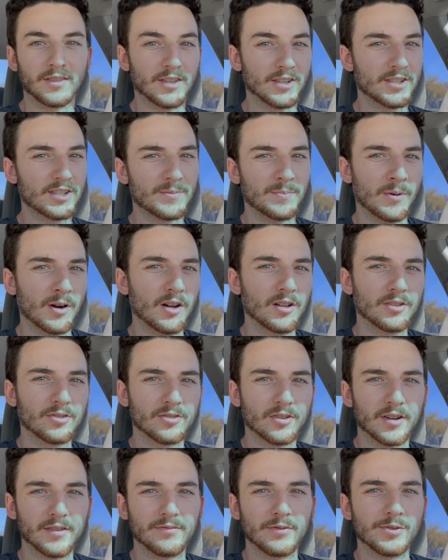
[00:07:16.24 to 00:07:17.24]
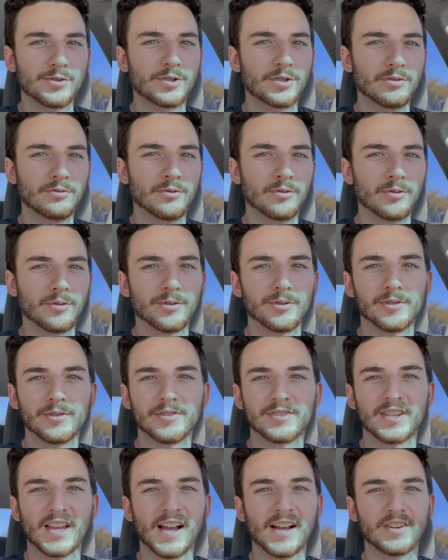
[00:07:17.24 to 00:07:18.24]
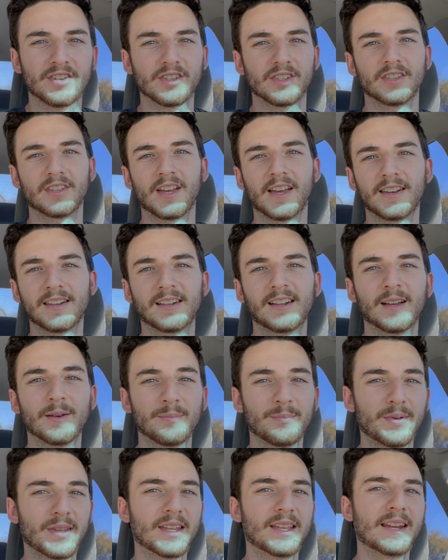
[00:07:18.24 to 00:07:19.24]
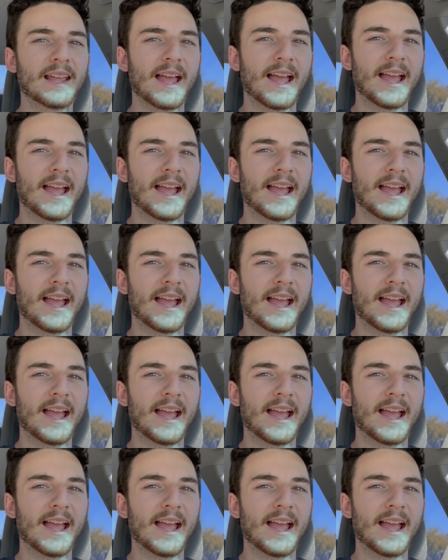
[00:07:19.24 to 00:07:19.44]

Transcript: The smaller of the two orders actually ended up being